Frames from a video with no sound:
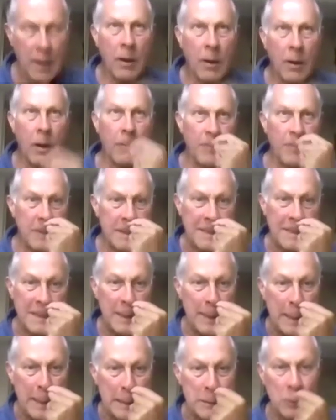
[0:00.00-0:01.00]
Obviously,
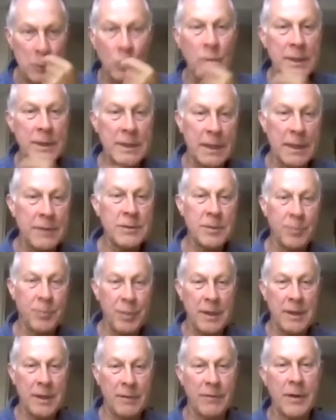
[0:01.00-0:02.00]
that's always going to
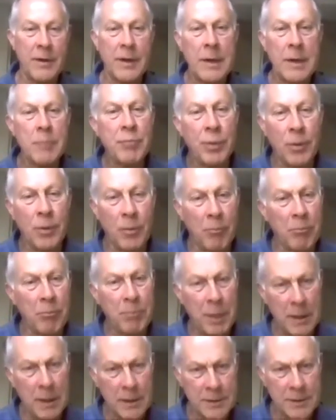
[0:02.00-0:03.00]
be a very important
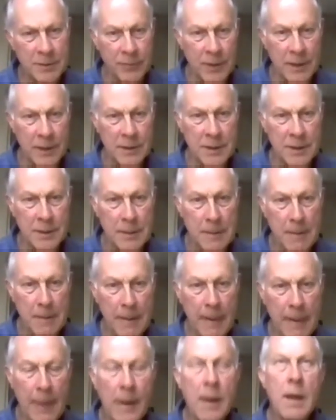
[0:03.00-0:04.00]
part of it.
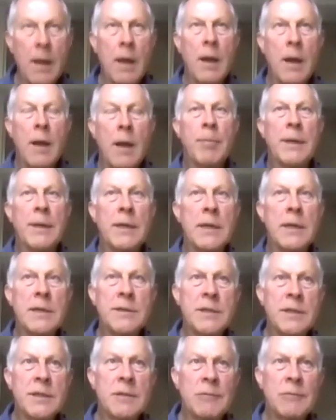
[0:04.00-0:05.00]
But
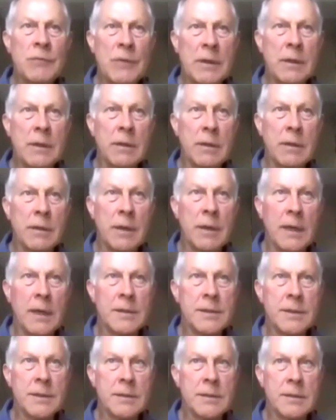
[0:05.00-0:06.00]
insofar
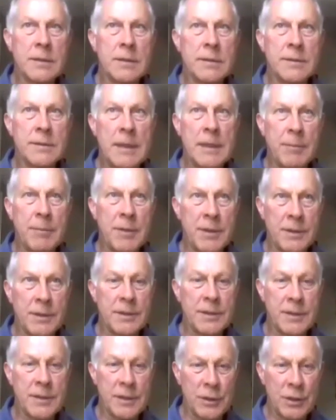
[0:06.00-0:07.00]
as some of the
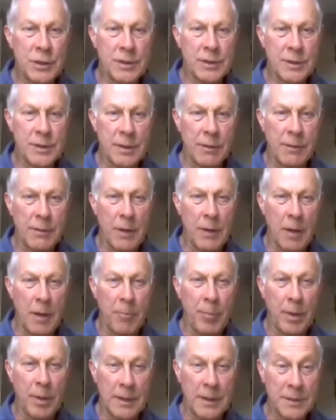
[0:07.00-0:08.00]
decisions are
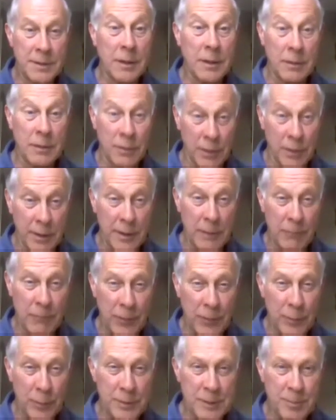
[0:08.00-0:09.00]
political and
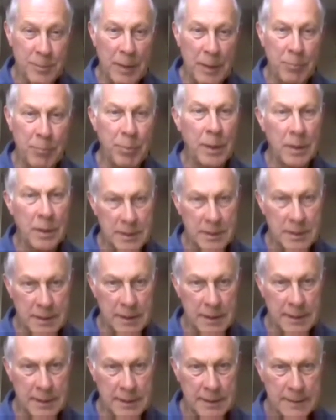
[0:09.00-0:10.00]
influenced by
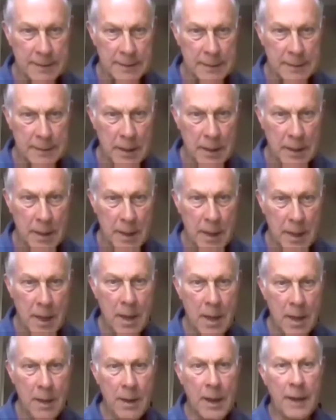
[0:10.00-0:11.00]
politics,
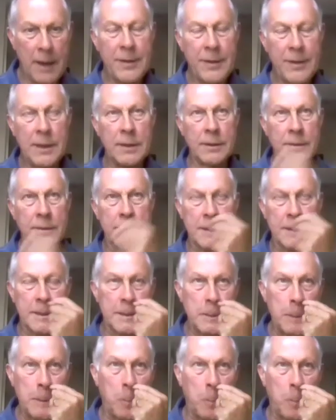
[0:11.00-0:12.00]
I think there is a
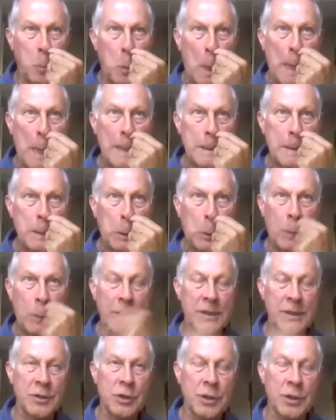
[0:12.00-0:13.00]
sort of wider
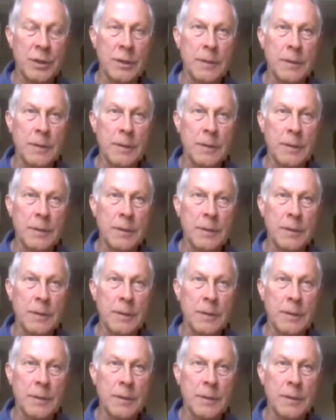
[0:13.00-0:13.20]
question